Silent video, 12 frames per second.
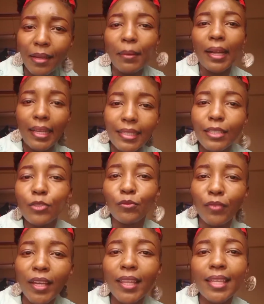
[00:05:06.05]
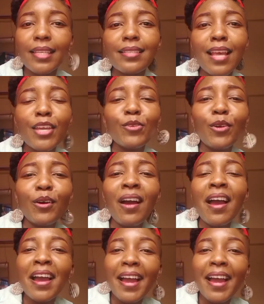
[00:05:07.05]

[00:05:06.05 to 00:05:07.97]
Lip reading: I'm allergic to fake things, you know,